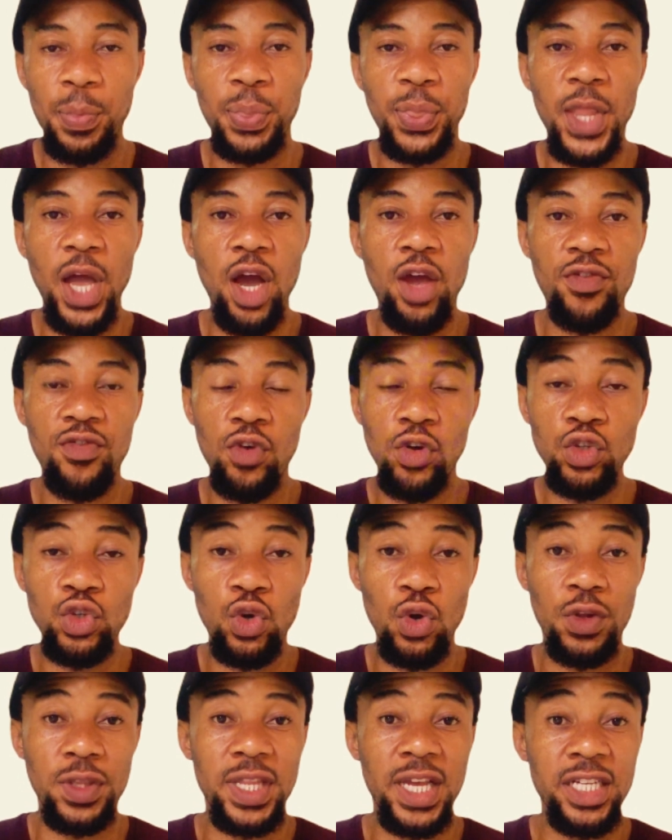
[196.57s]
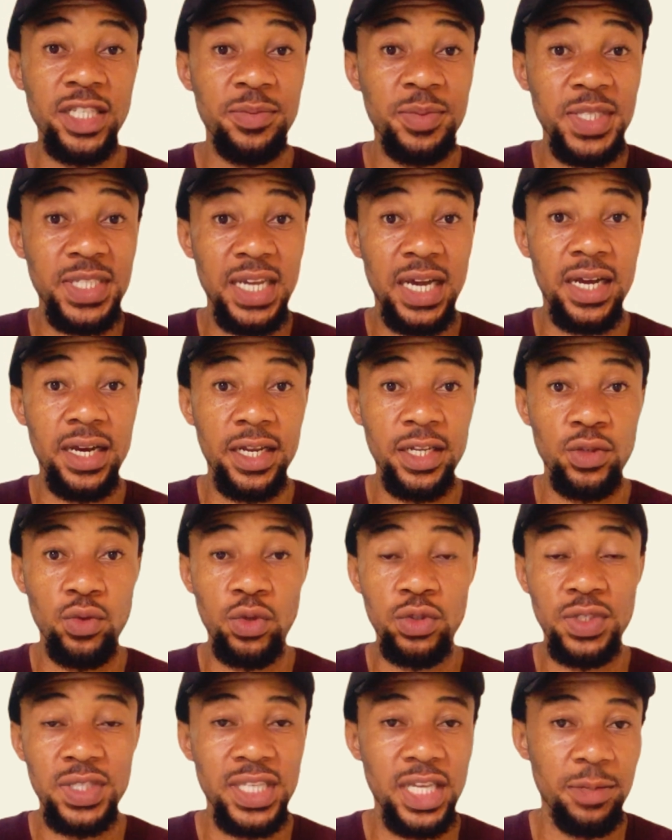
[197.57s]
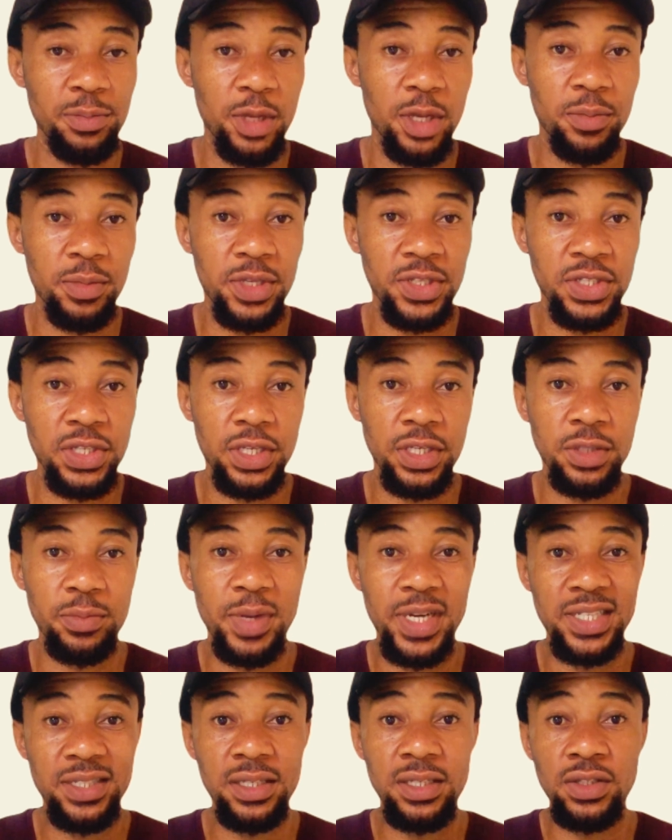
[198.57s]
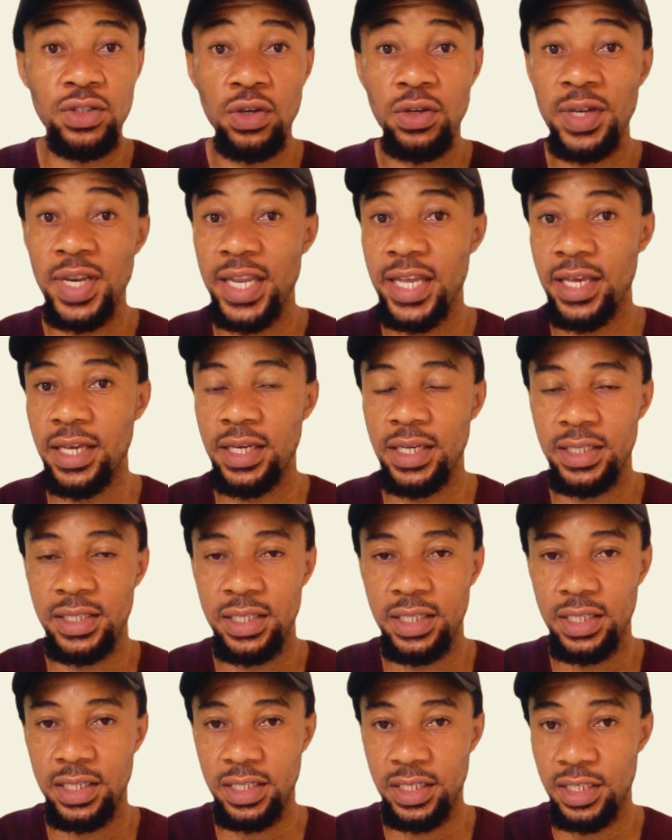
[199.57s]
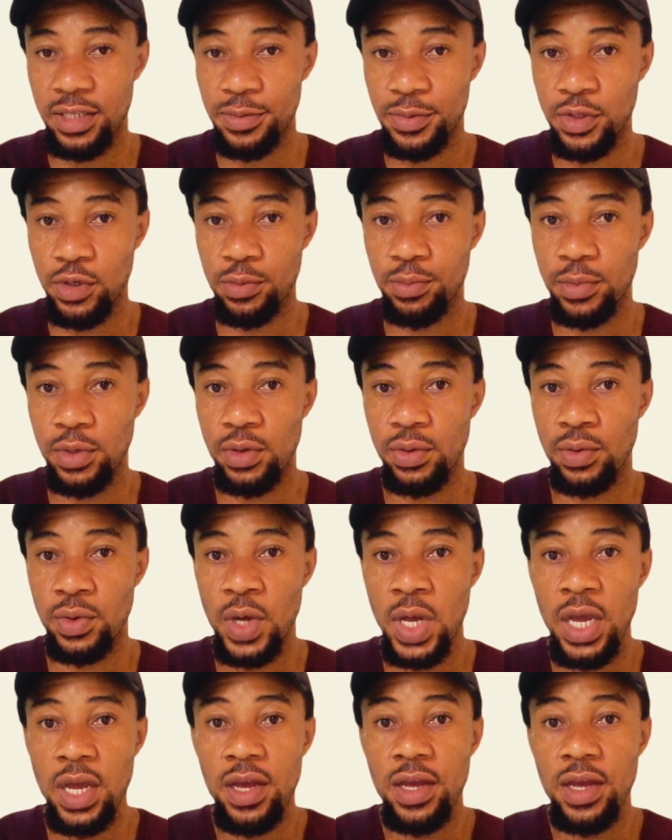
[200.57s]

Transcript: Now, if you want to contact me direct, want to send me a message, my TikTok link is in the description below.